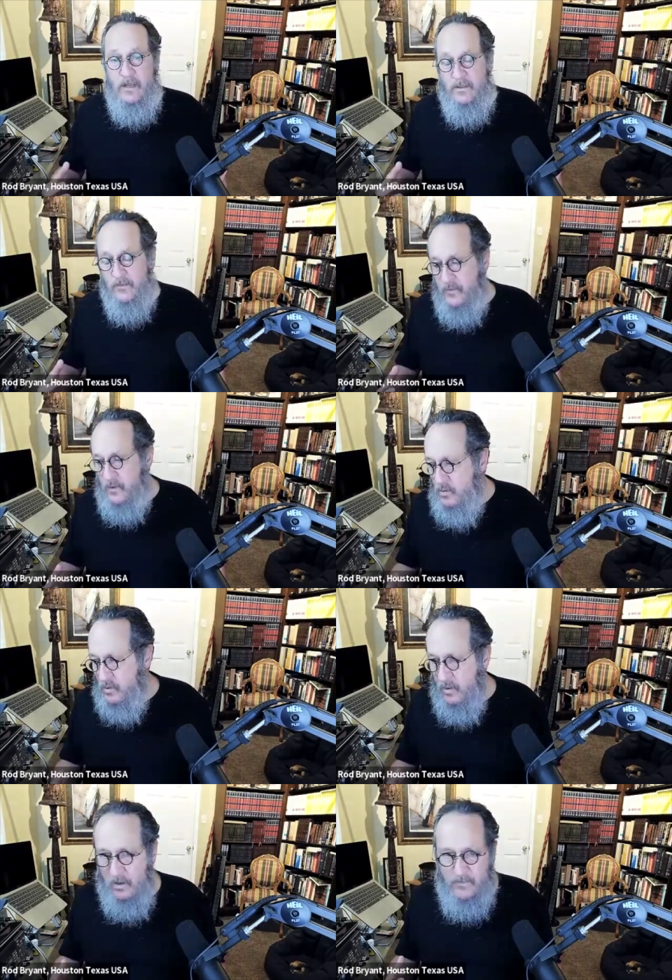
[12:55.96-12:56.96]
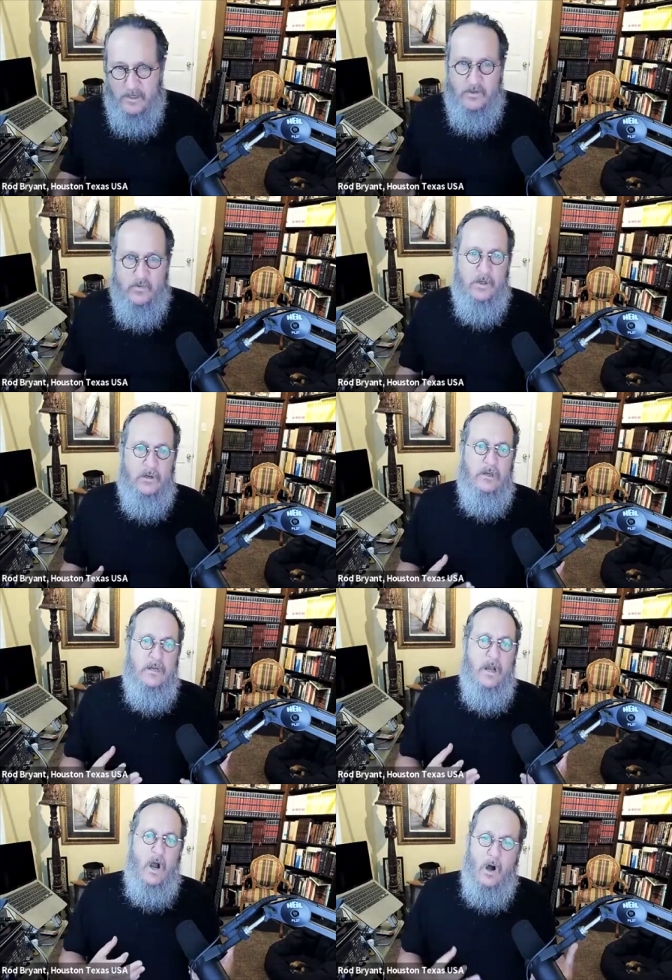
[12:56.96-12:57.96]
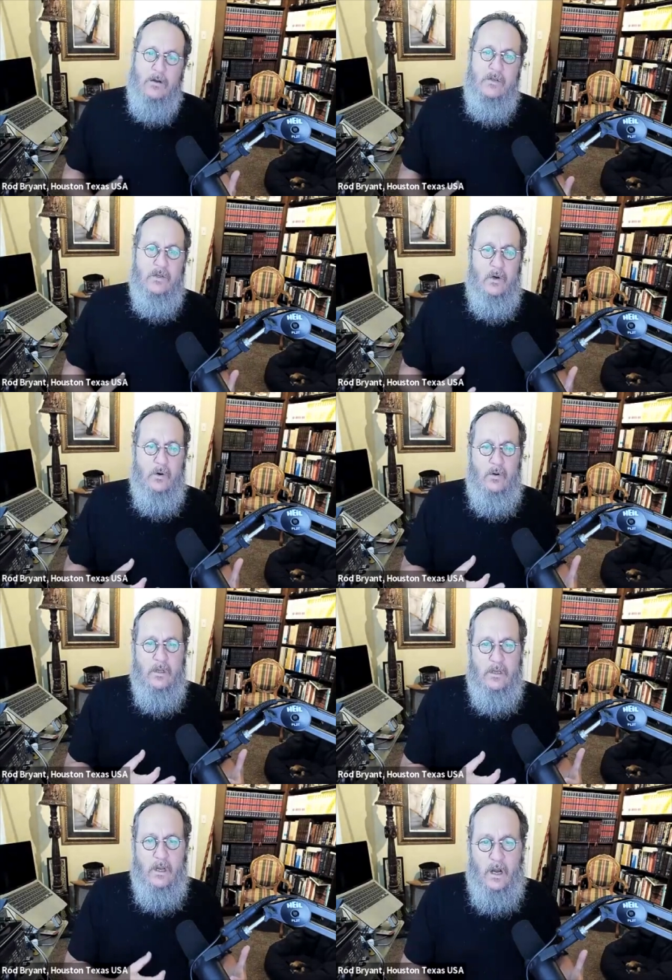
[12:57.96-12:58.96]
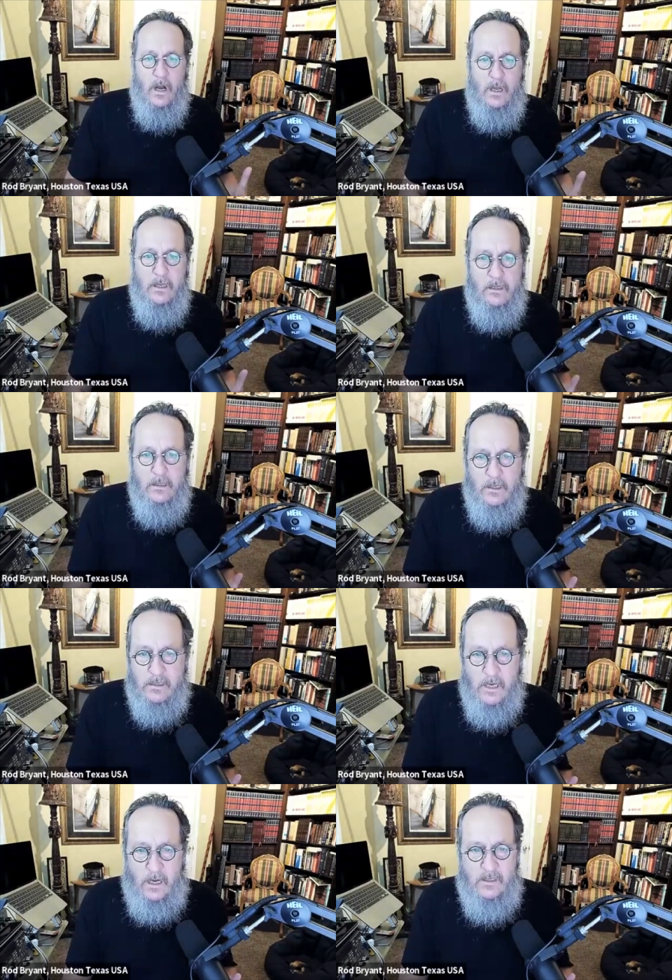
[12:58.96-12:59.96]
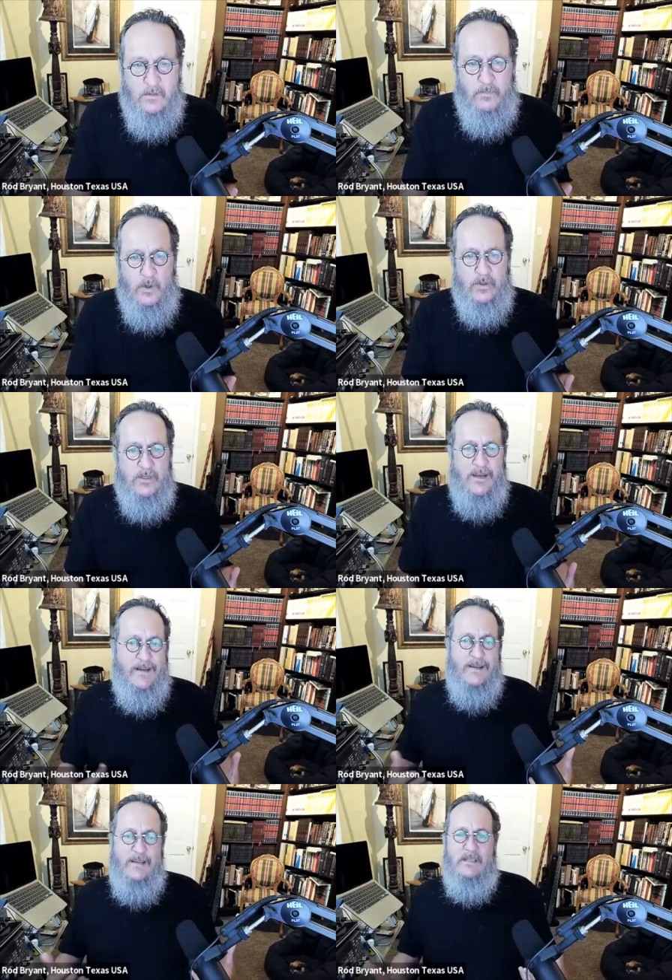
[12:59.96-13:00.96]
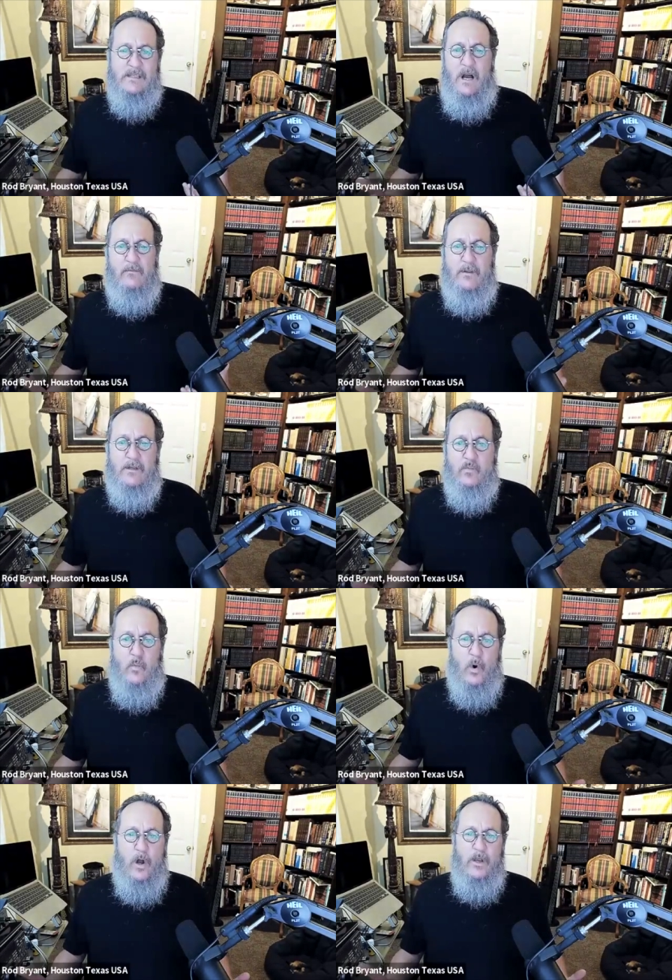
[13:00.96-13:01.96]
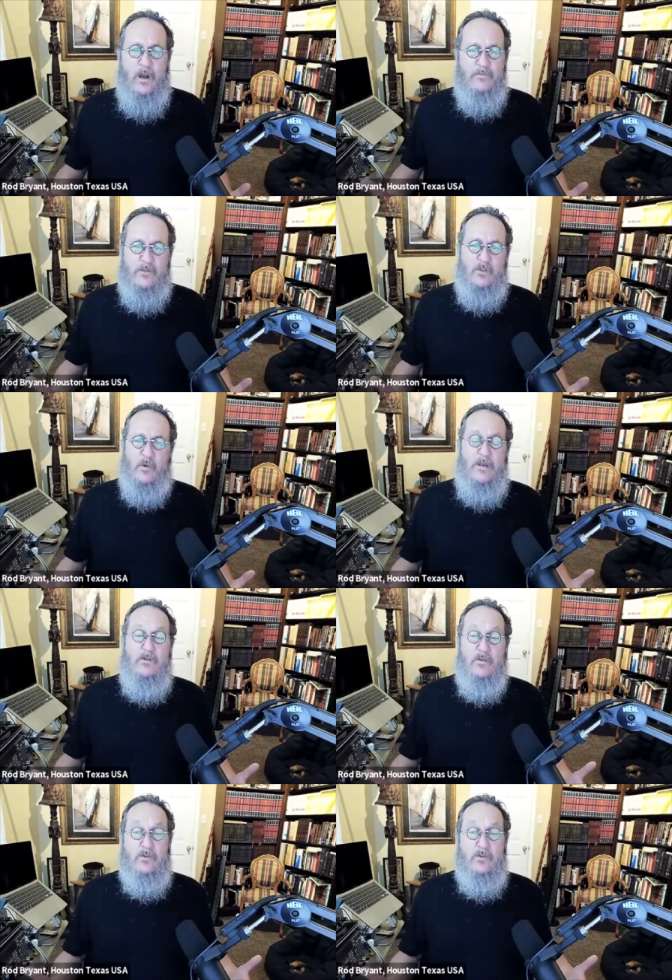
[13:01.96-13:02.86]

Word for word: the future of Israel. Also, uh, Yitzhak's impersonating Esau is one of the stranger